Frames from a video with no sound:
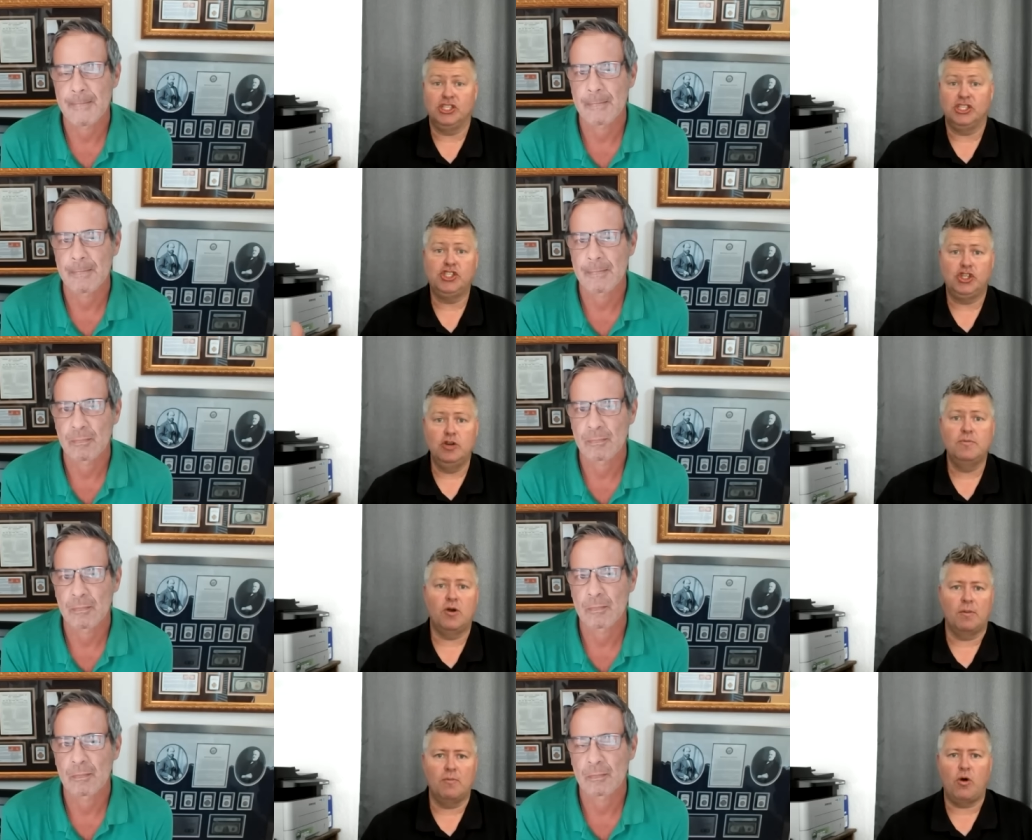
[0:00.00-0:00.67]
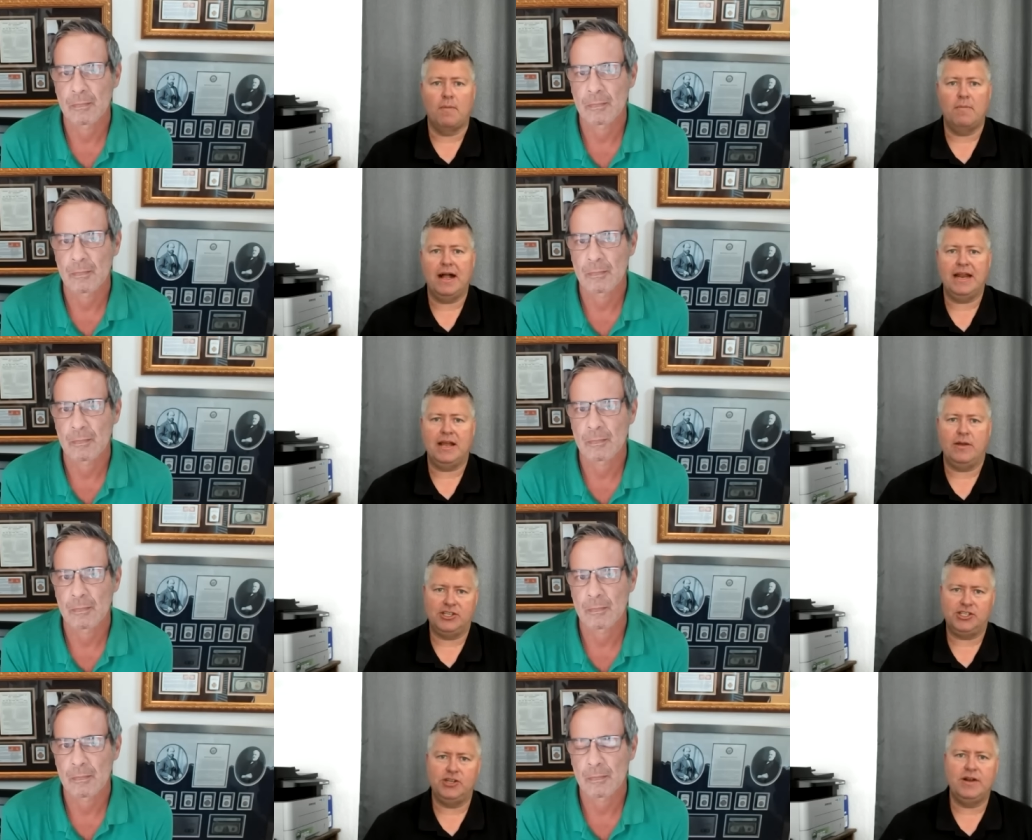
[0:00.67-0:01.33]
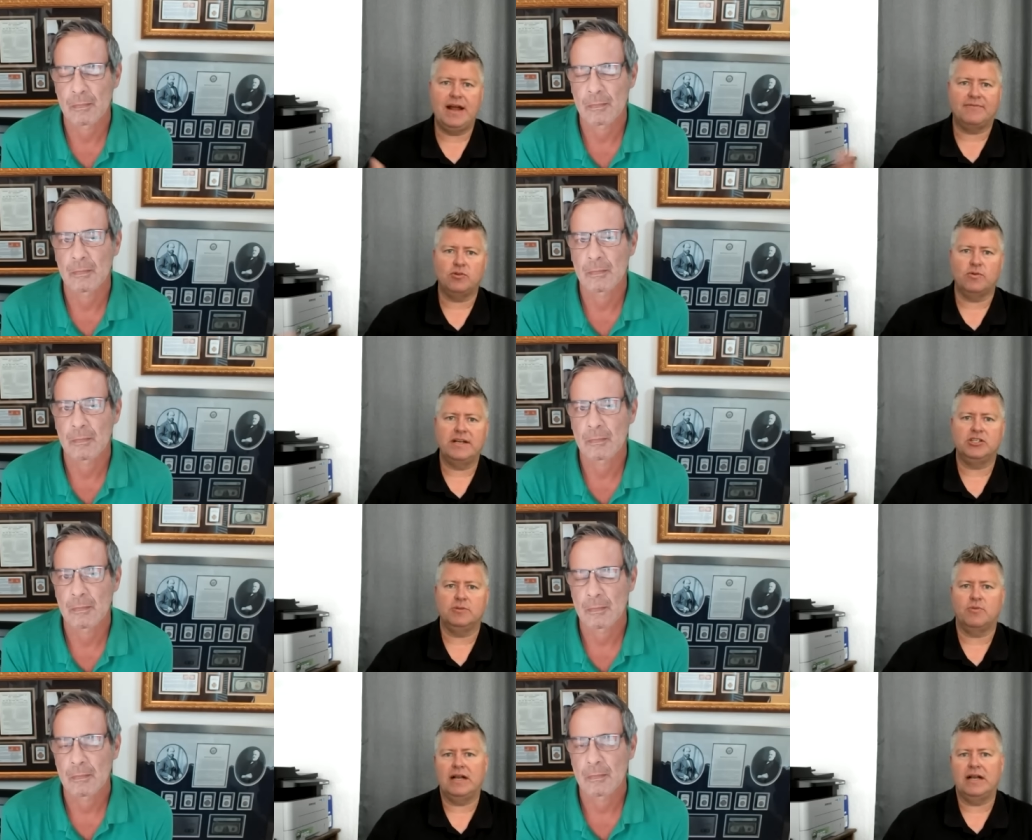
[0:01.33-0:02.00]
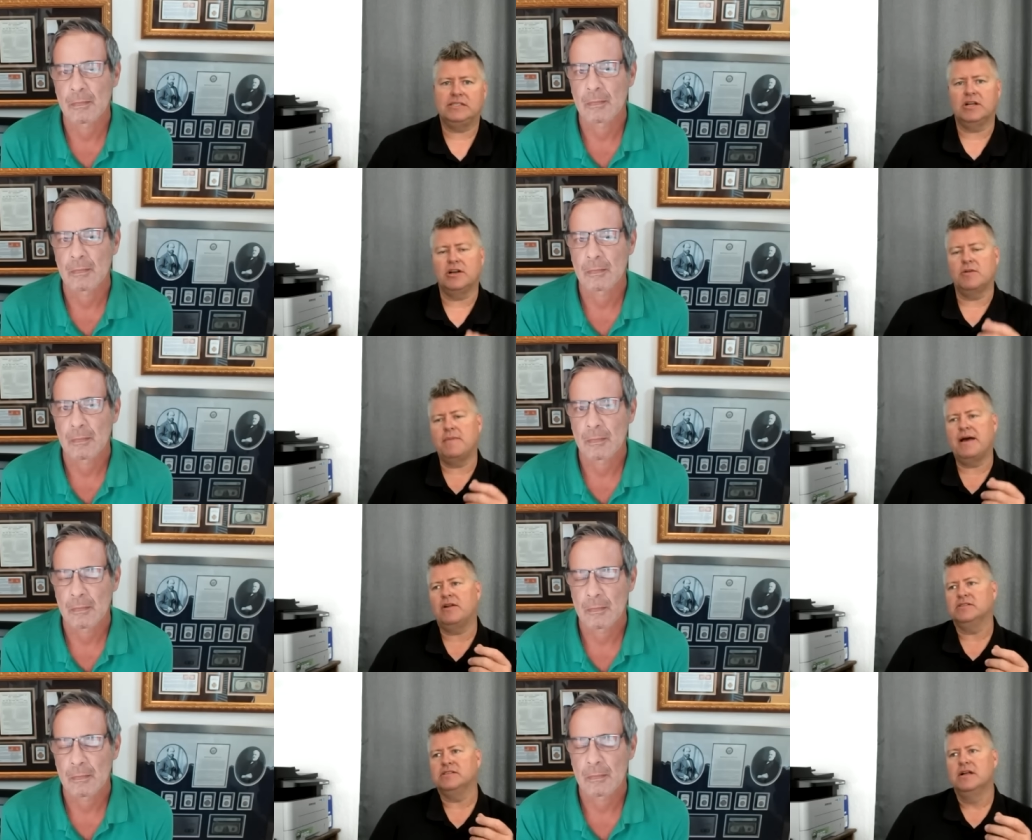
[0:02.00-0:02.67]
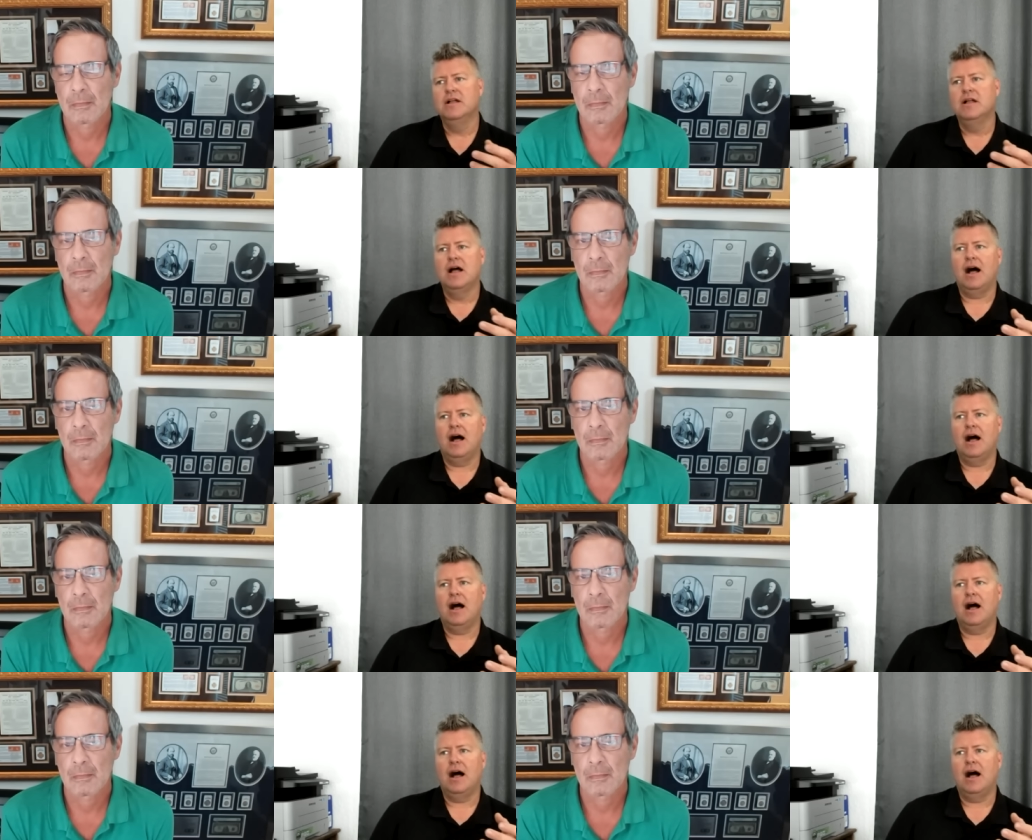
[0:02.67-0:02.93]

Speaker 1: the consumer more money, which you'd have to raise your prices on your metals.